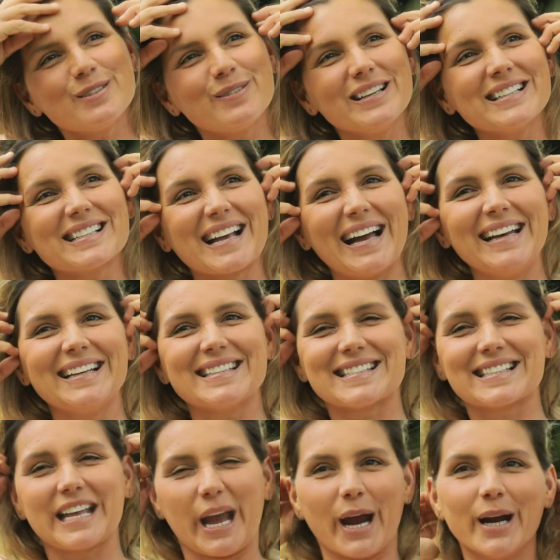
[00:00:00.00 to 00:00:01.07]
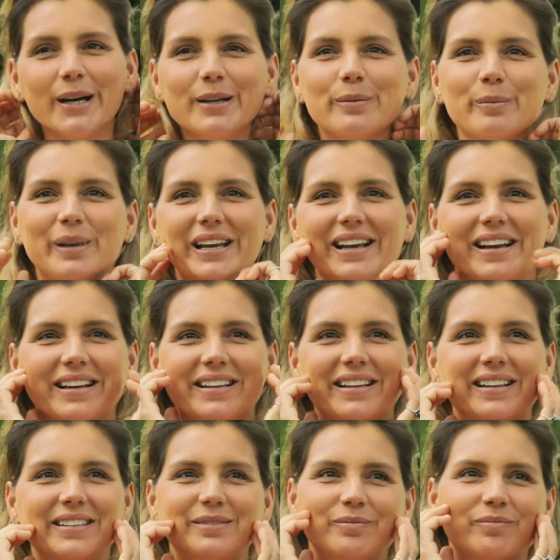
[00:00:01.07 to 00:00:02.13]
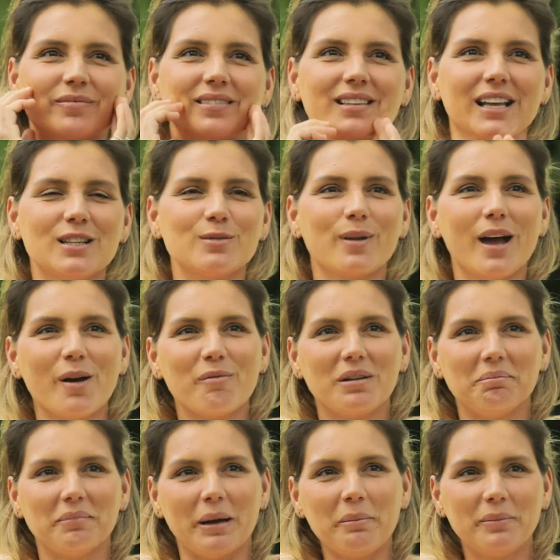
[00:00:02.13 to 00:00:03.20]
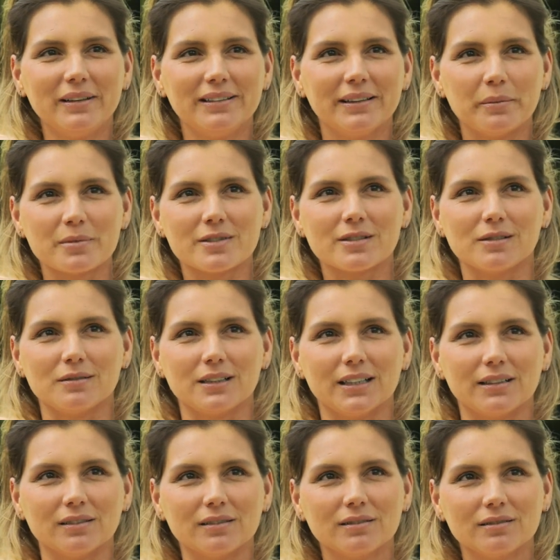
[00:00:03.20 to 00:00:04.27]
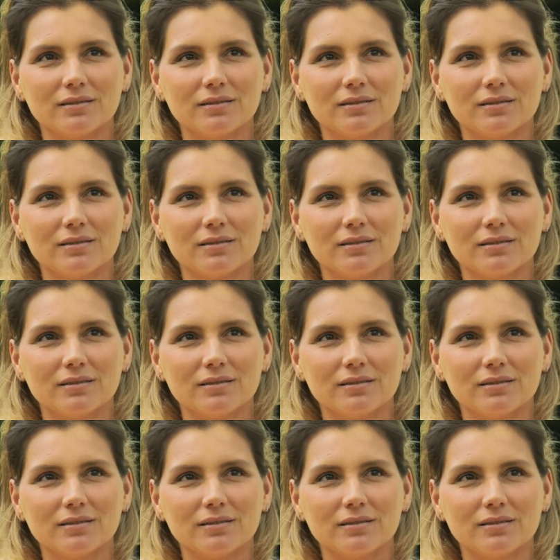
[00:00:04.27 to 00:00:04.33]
those things kind of scared me, and that's why I remember them so well.